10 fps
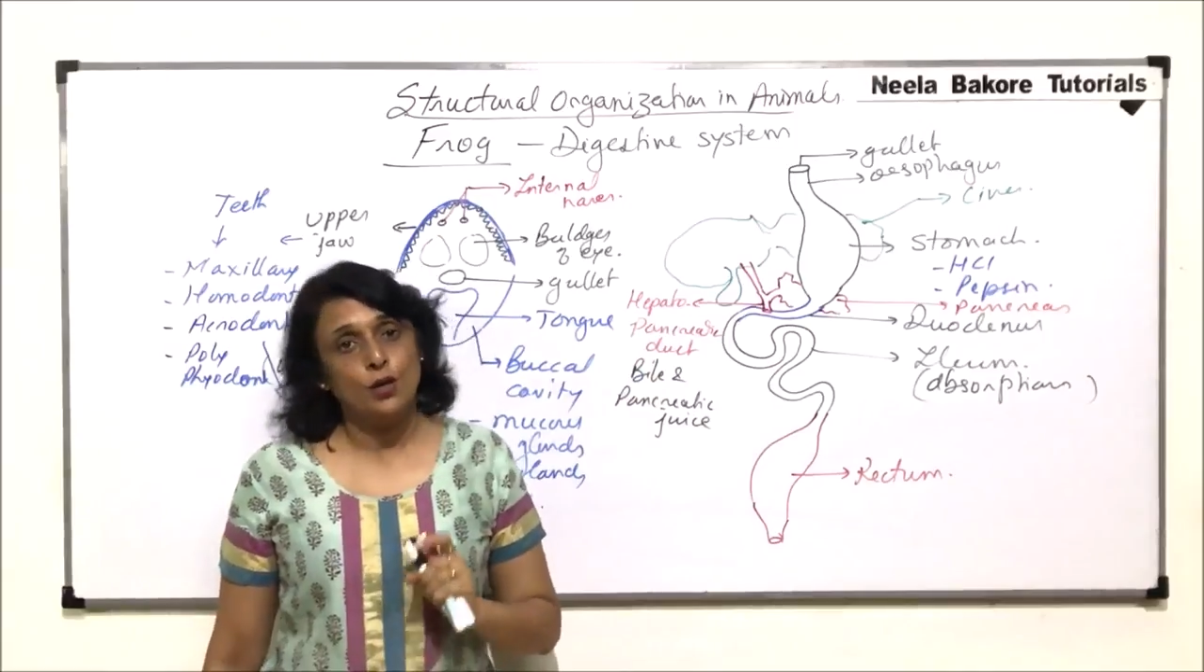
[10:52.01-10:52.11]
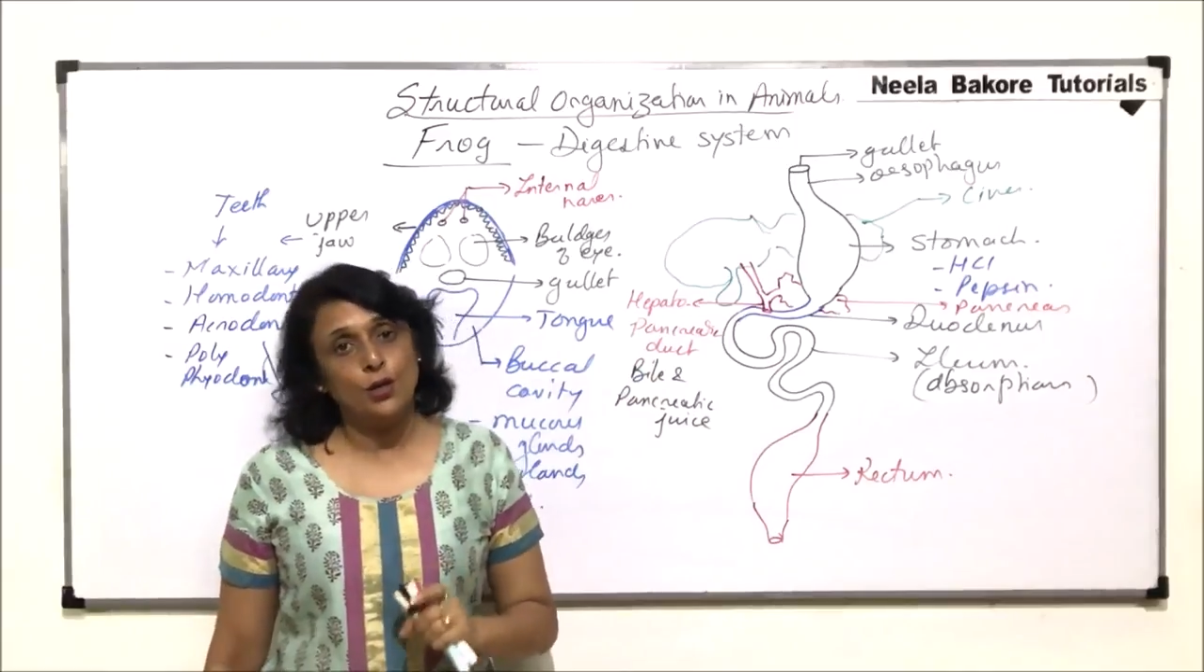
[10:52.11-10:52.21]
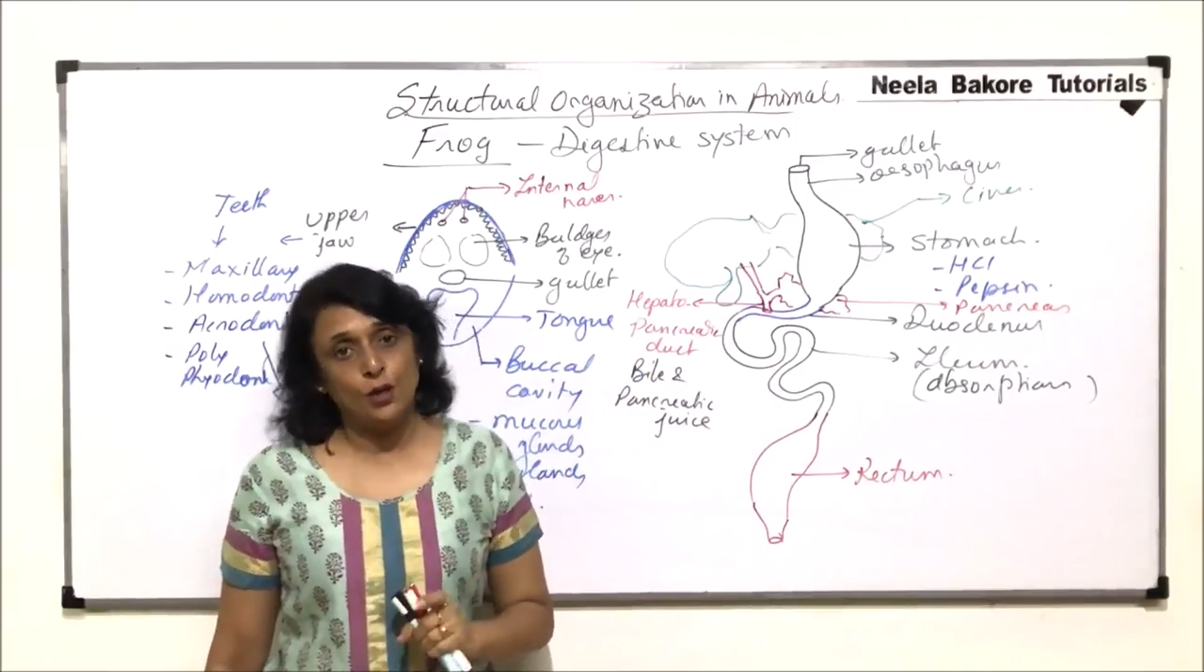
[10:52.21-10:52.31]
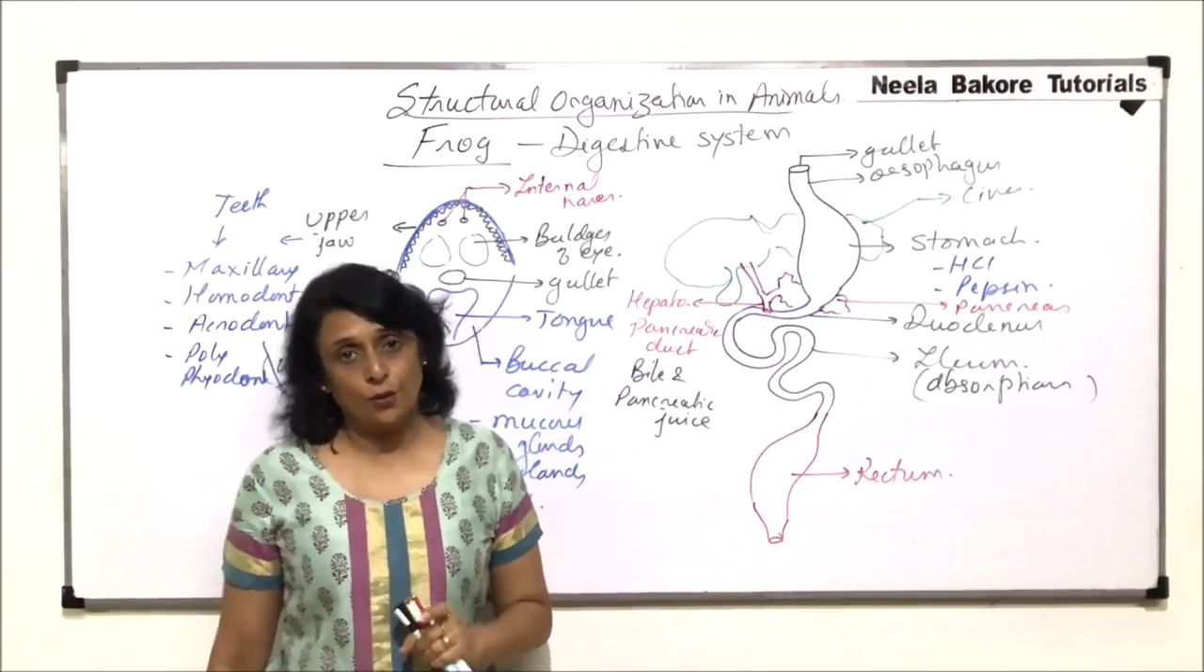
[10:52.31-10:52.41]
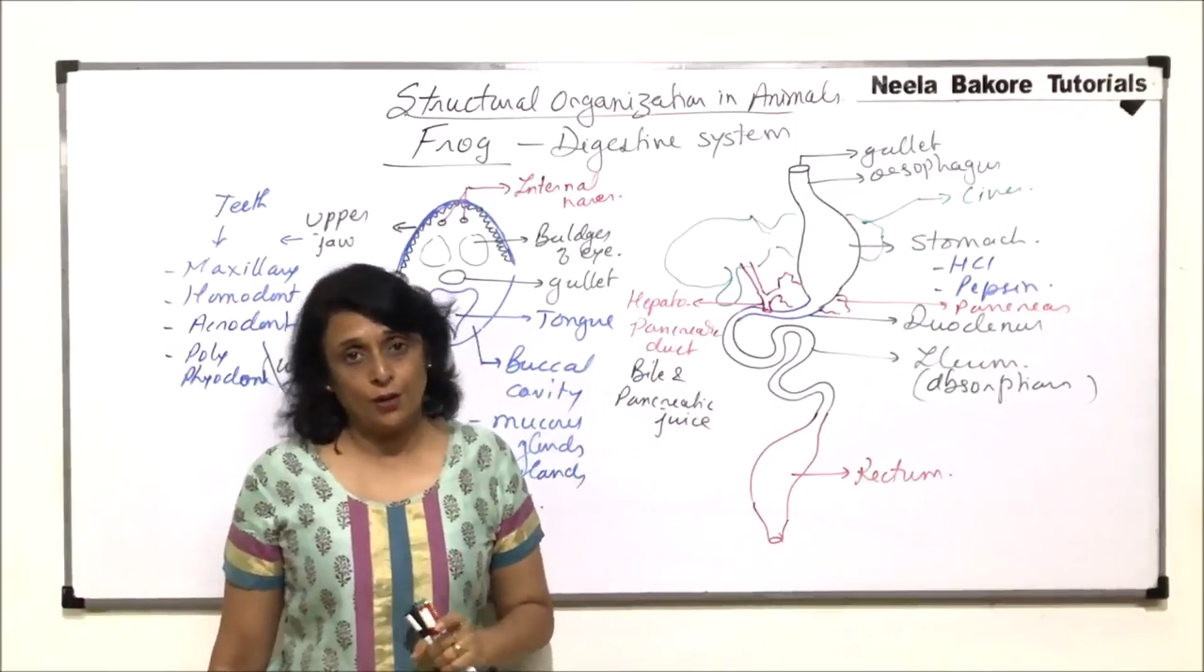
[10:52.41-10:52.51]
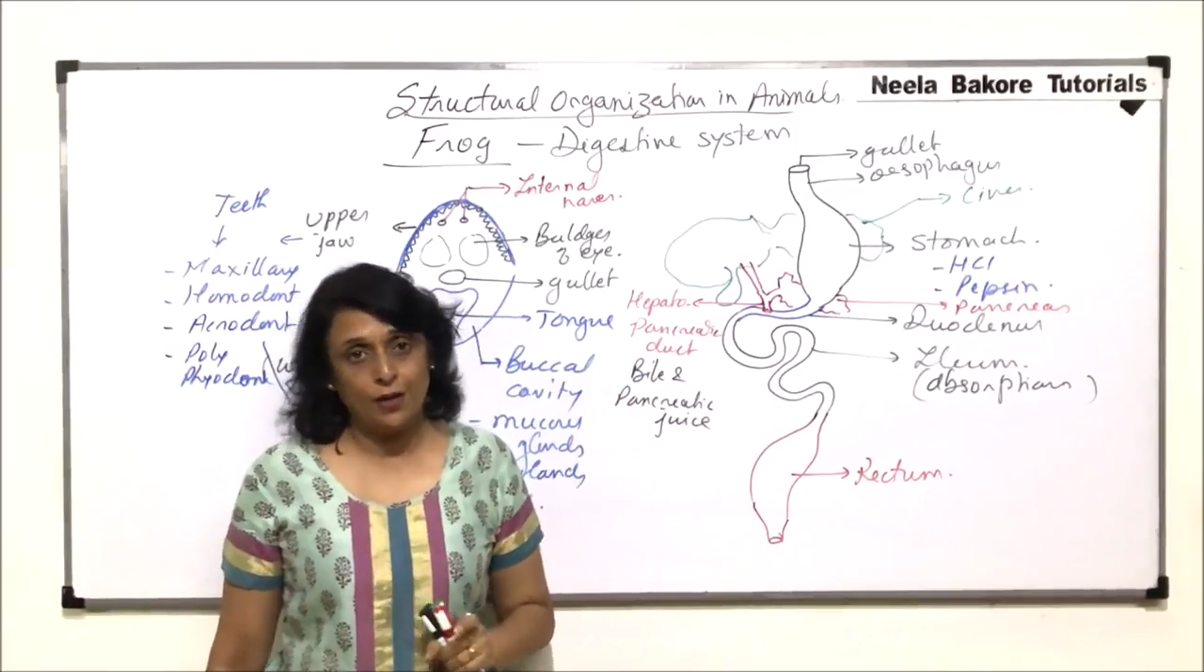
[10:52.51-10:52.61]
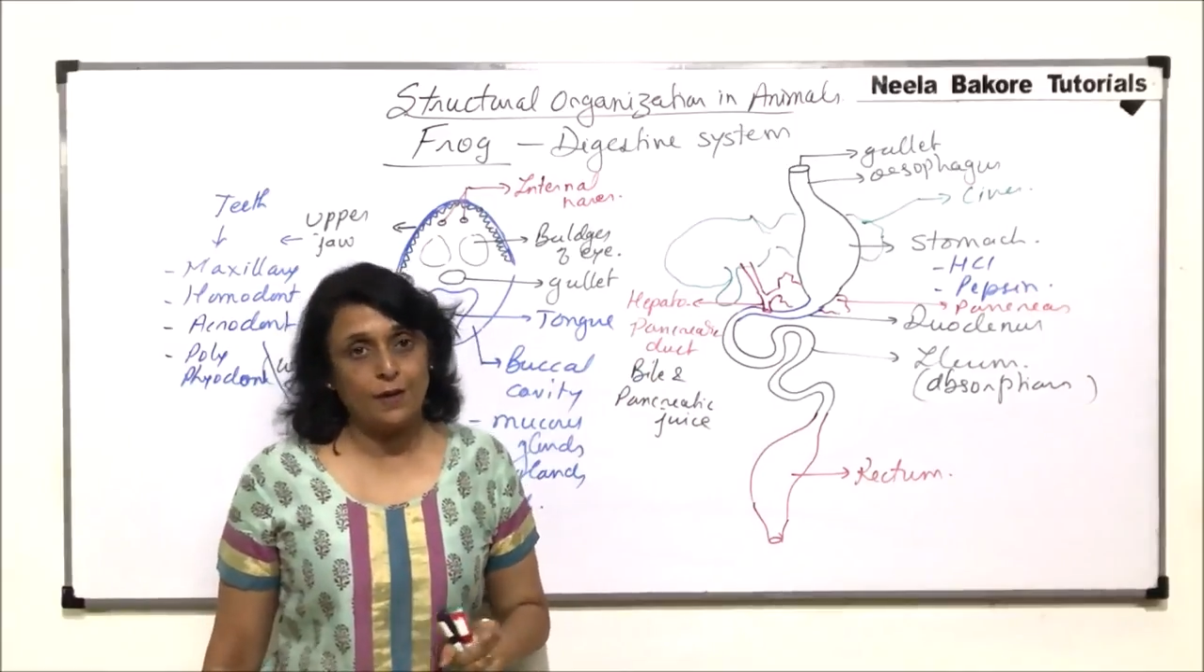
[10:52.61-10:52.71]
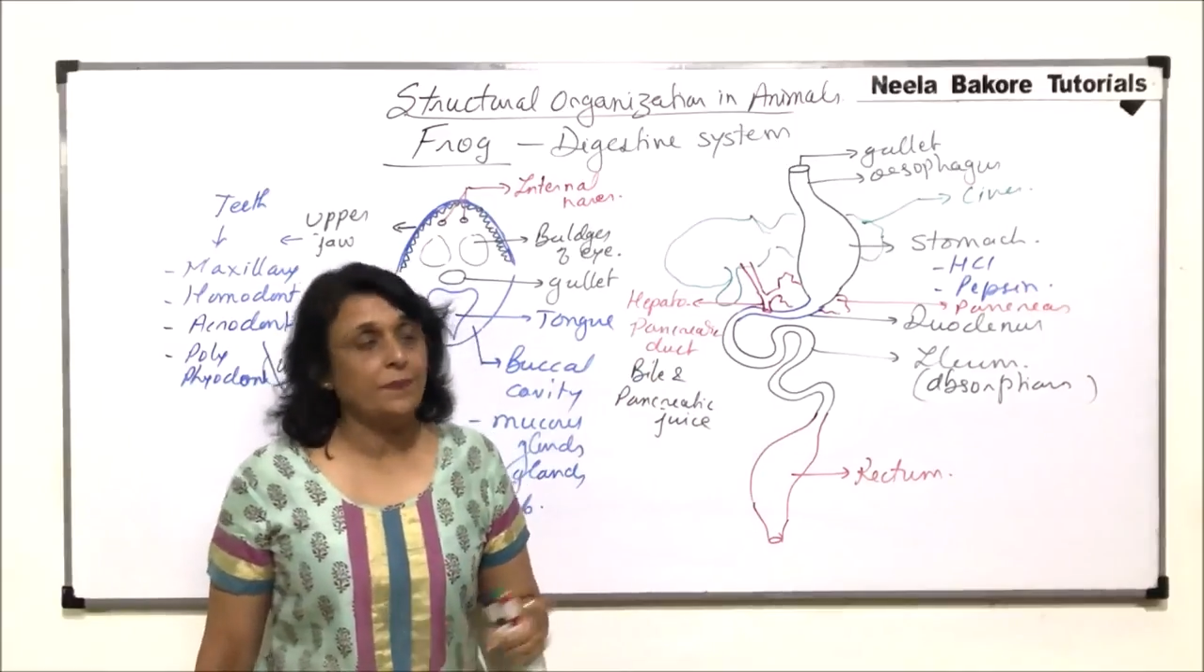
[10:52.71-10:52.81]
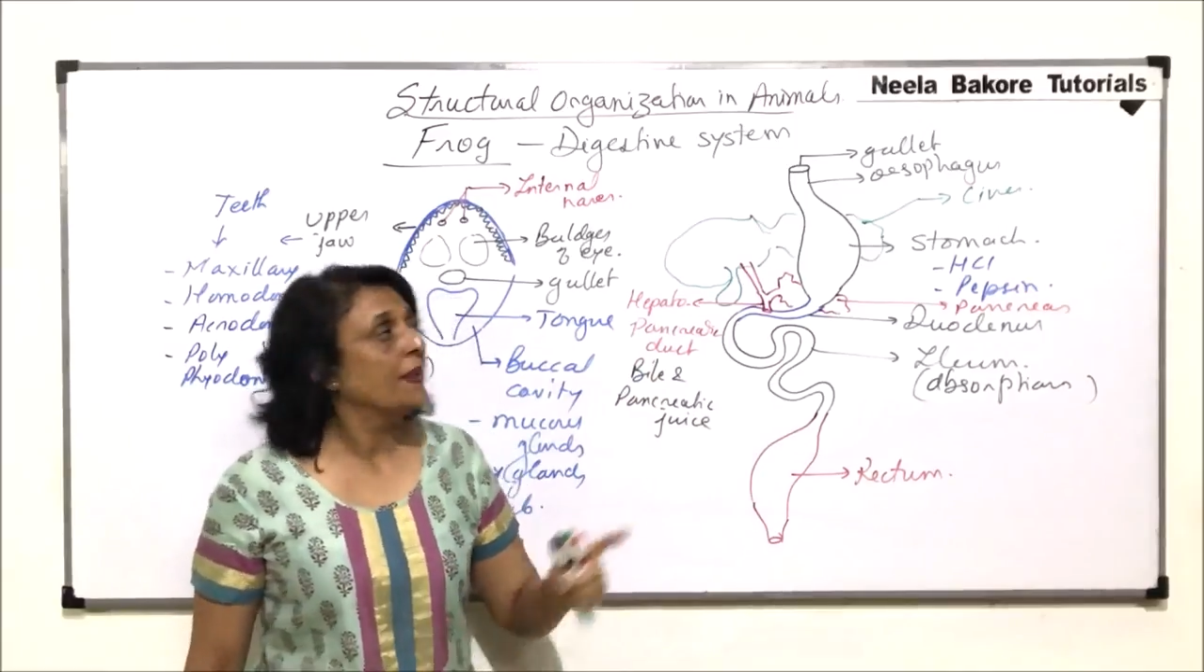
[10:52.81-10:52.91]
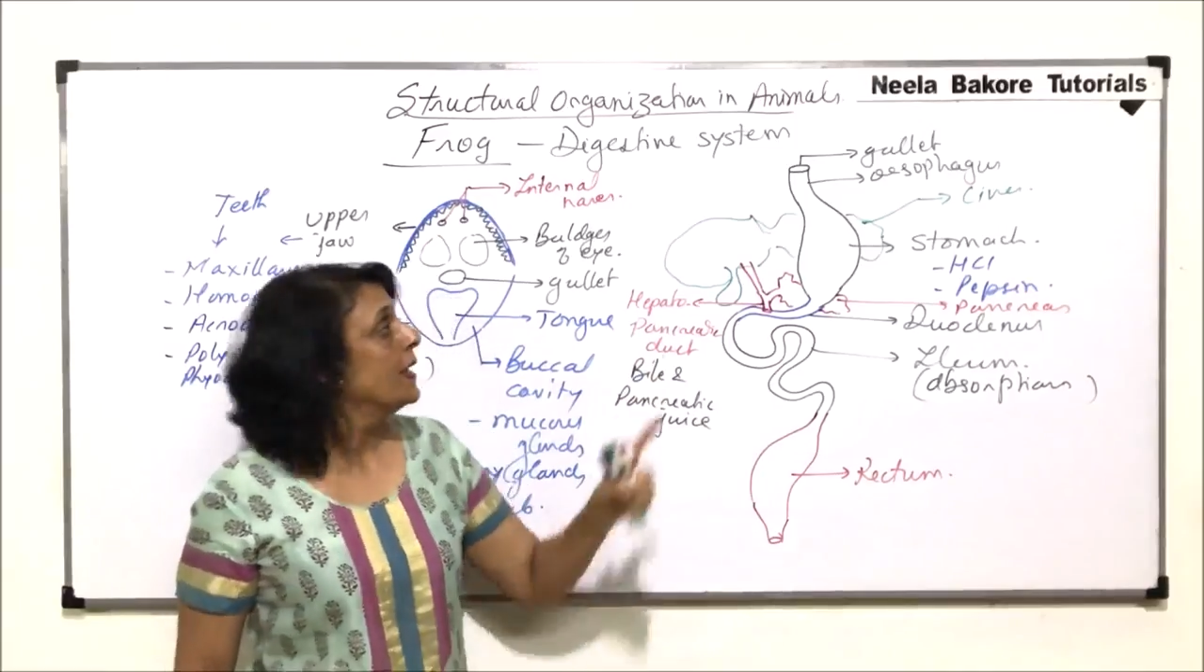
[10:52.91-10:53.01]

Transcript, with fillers: duodenum.